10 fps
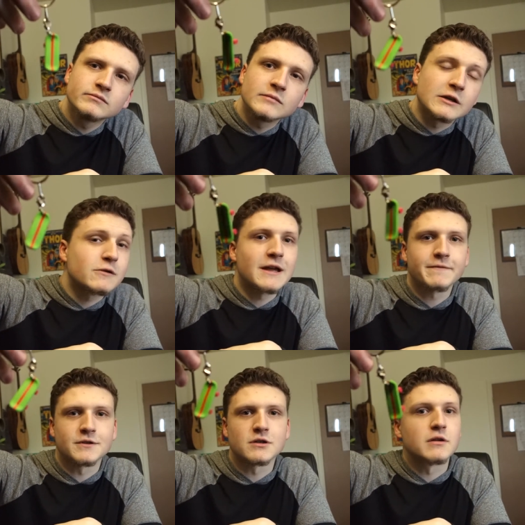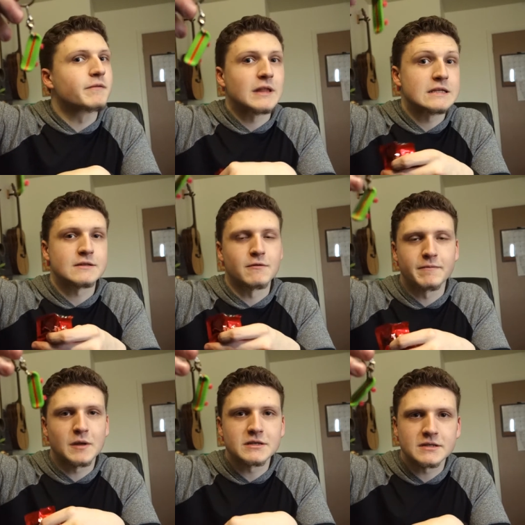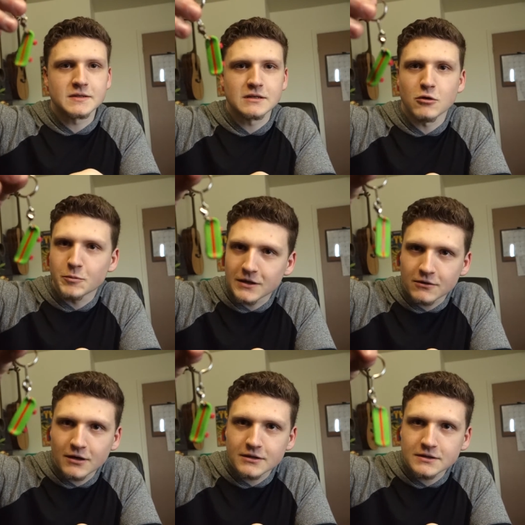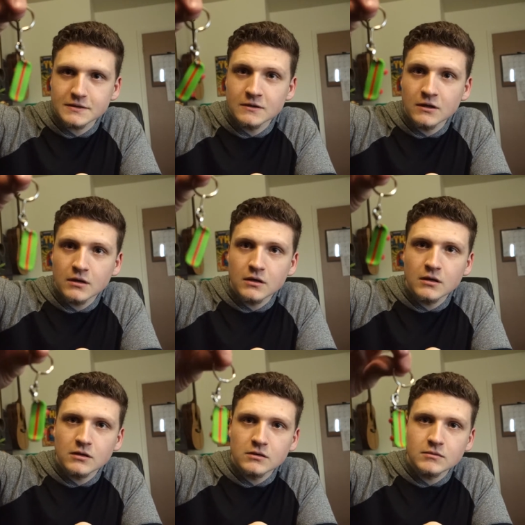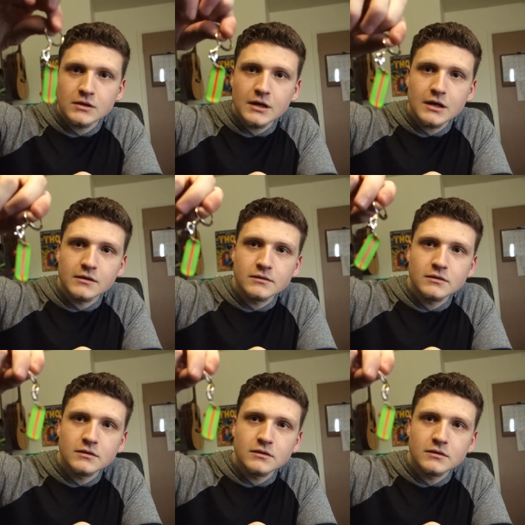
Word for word: I know that for sure. That's only because I've seen the opening credits. Yeah.